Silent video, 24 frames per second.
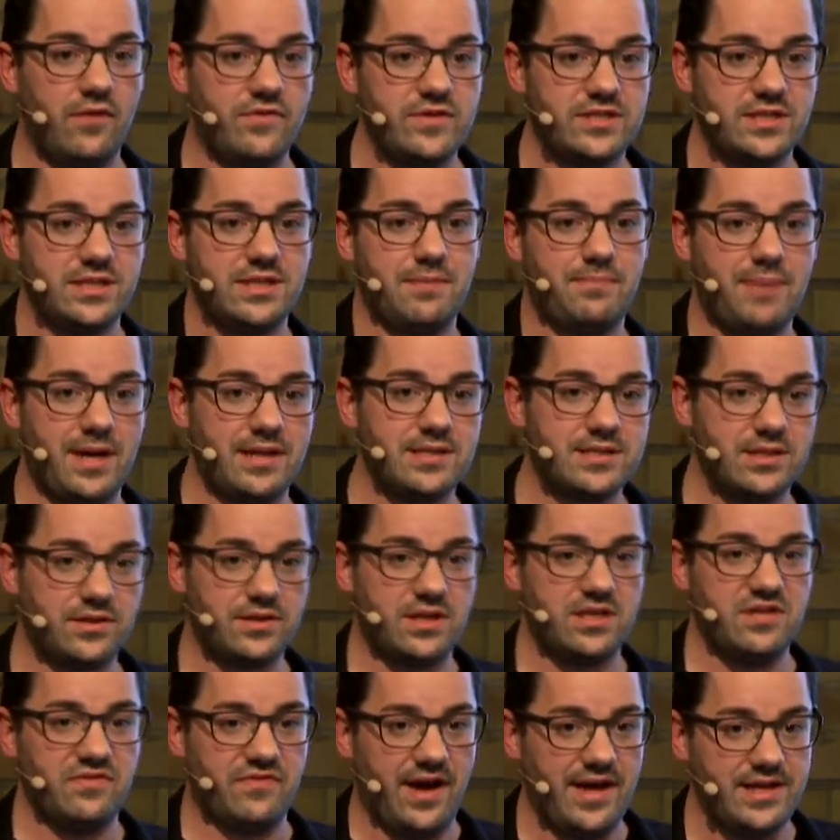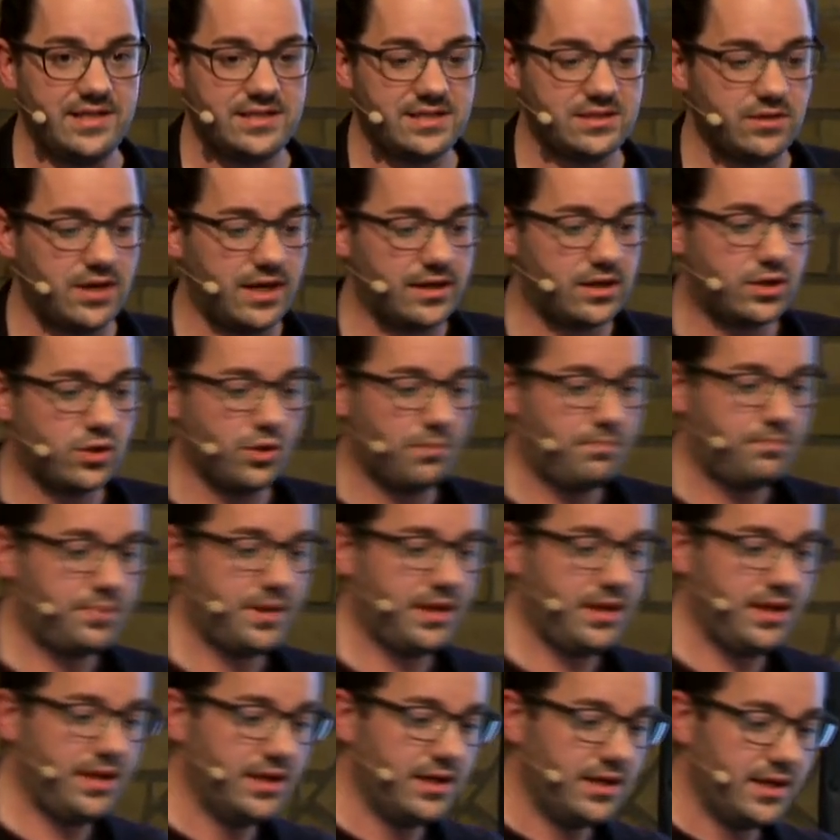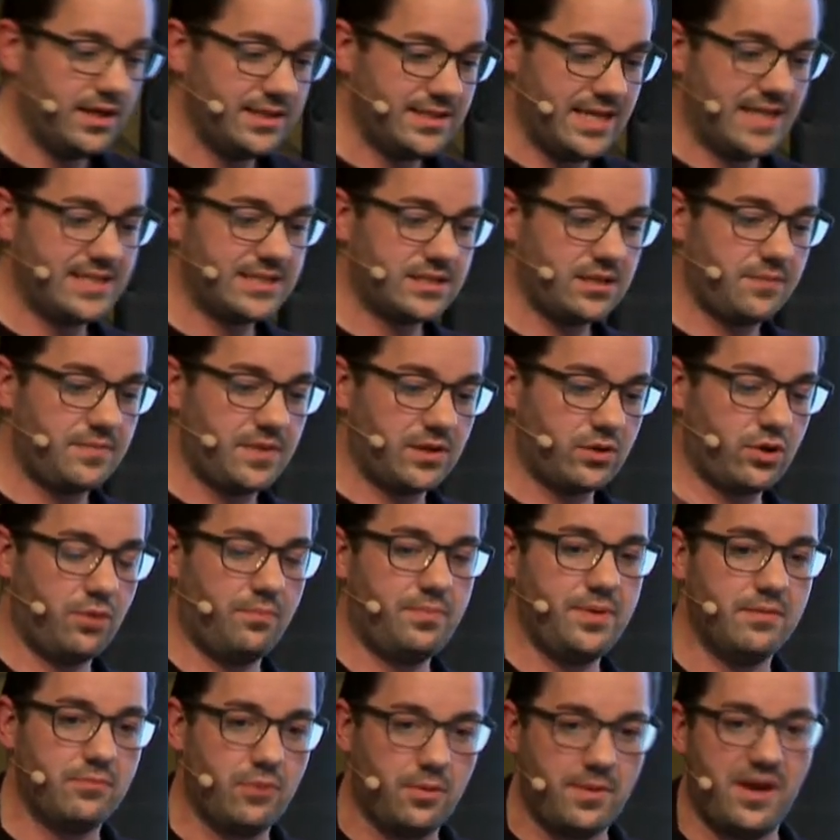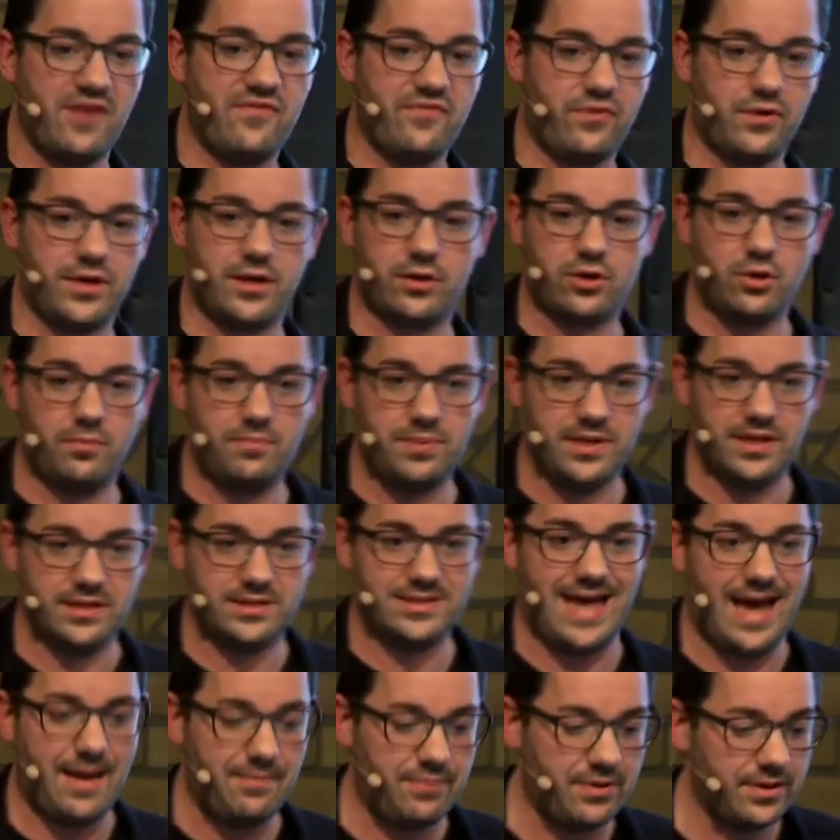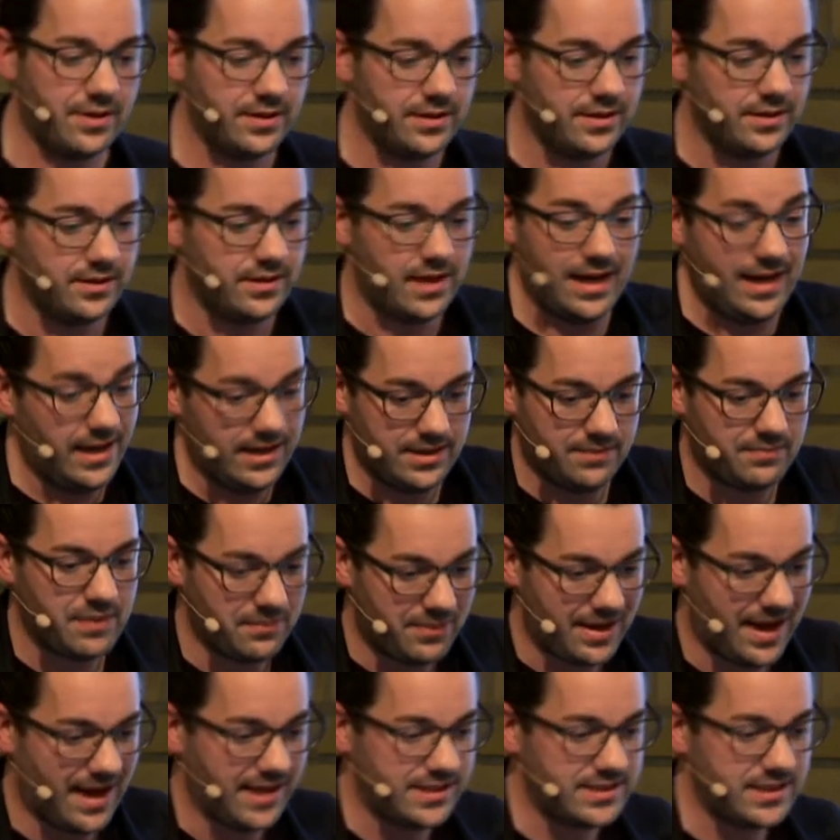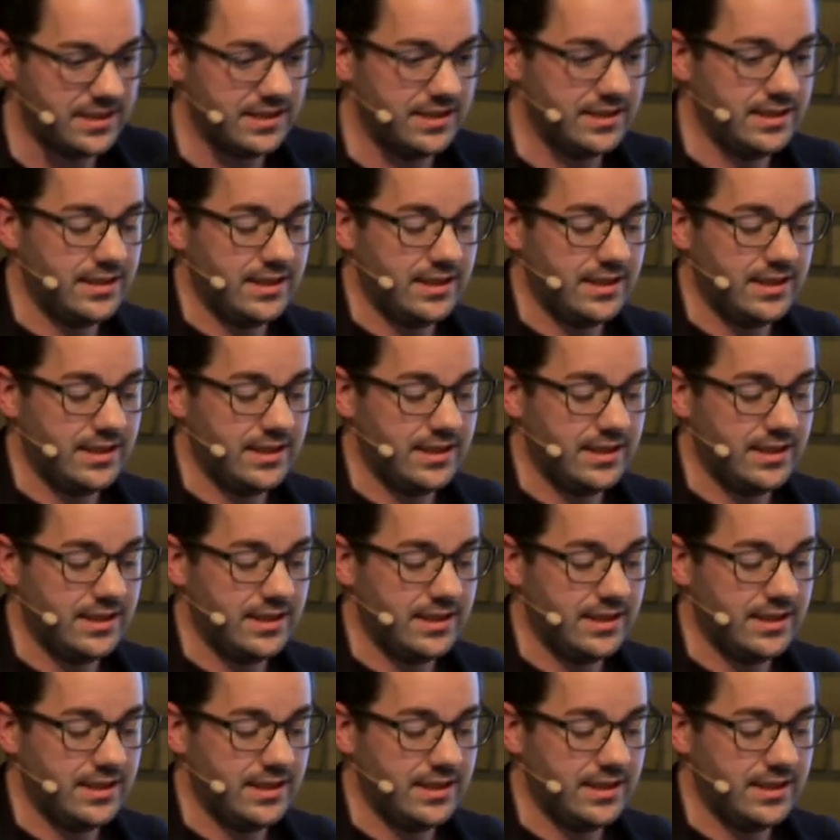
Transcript: obviously depends on the device. So that could be a desktop, that could be a mobile phone, that could be a pad.